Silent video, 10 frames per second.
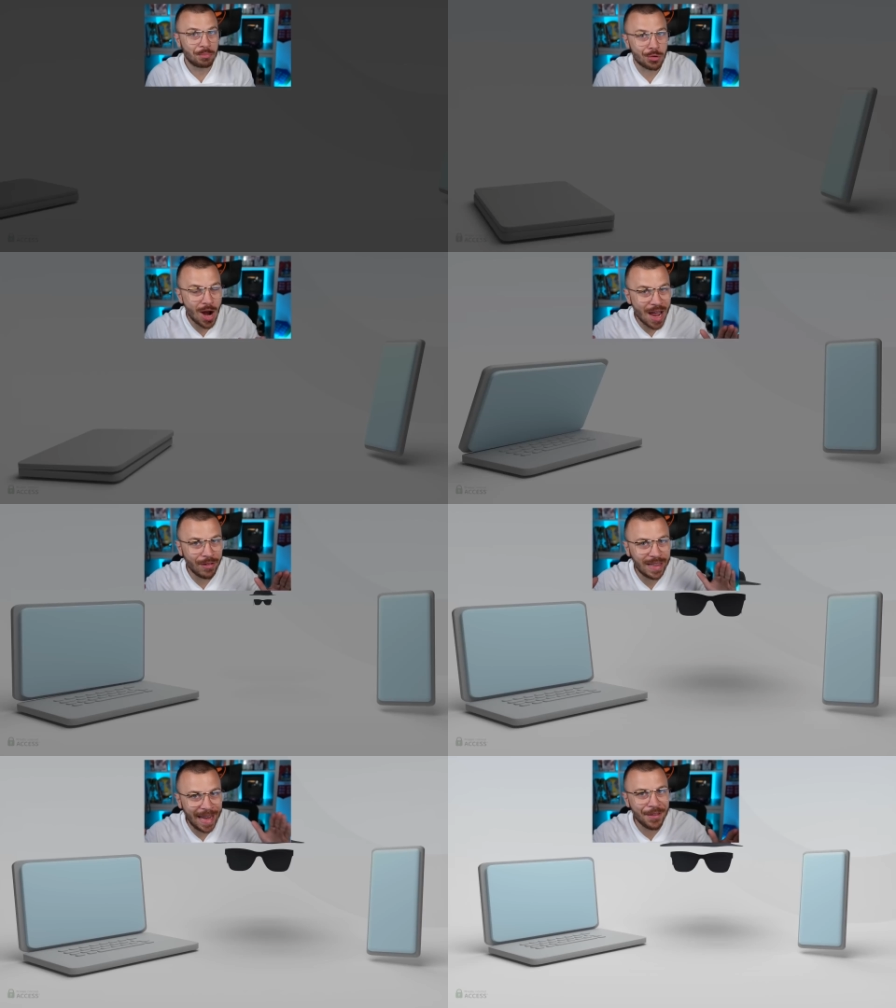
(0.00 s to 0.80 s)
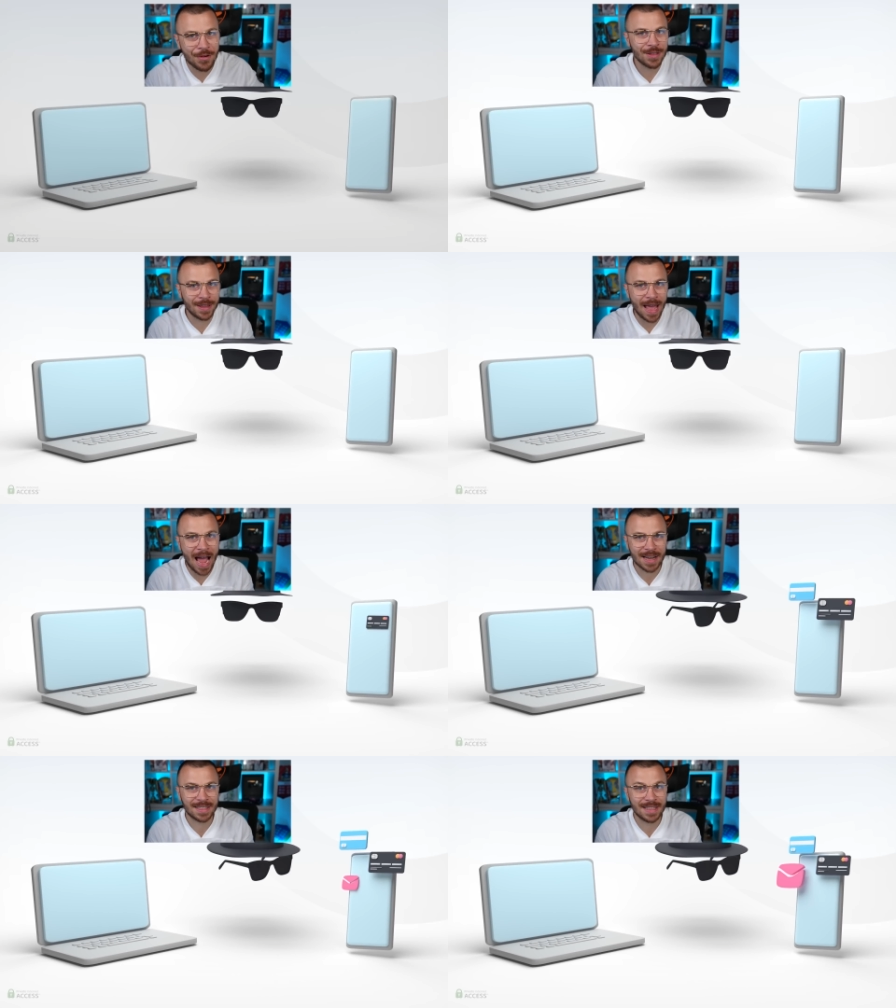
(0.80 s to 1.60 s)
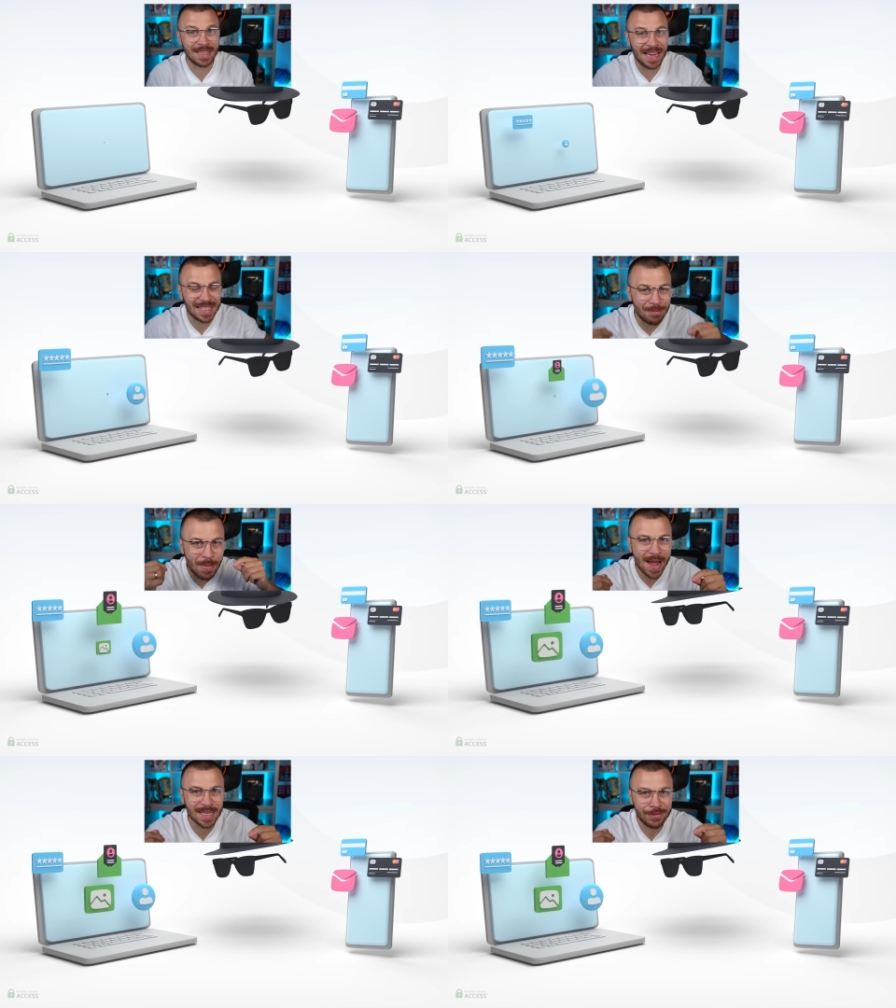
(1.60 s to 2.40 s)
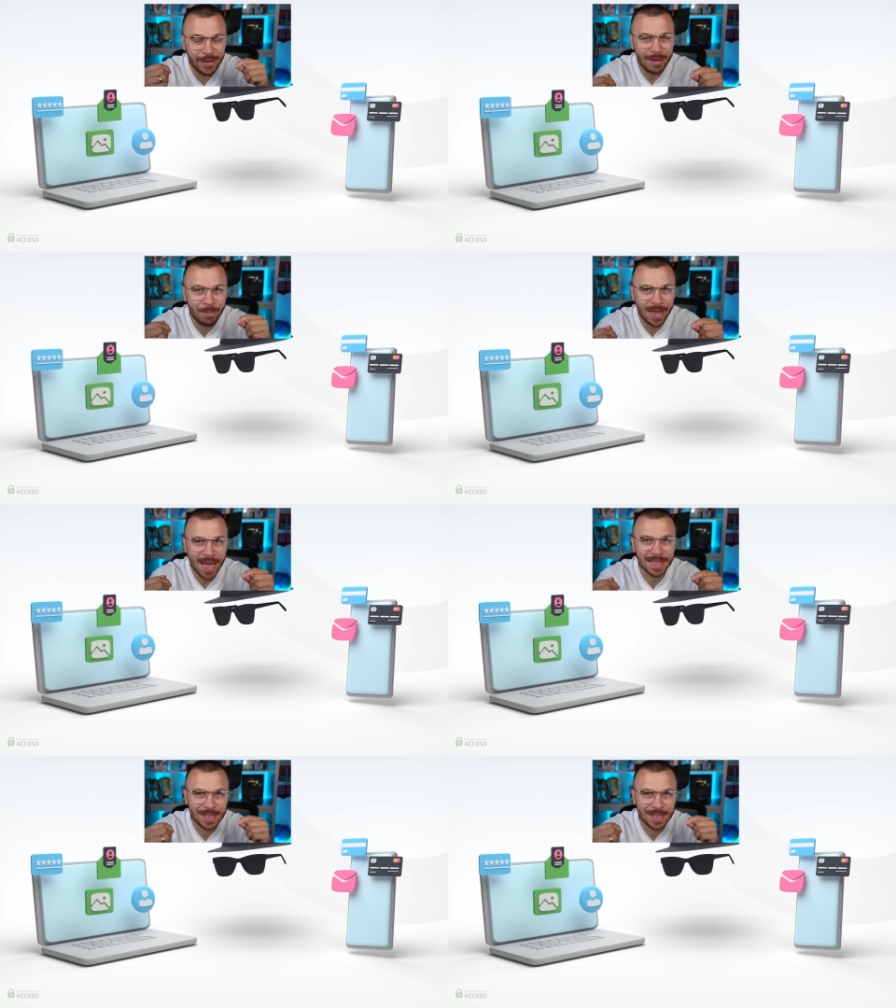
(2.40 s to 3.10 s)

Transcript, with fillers: Private Internet Access is the best VPN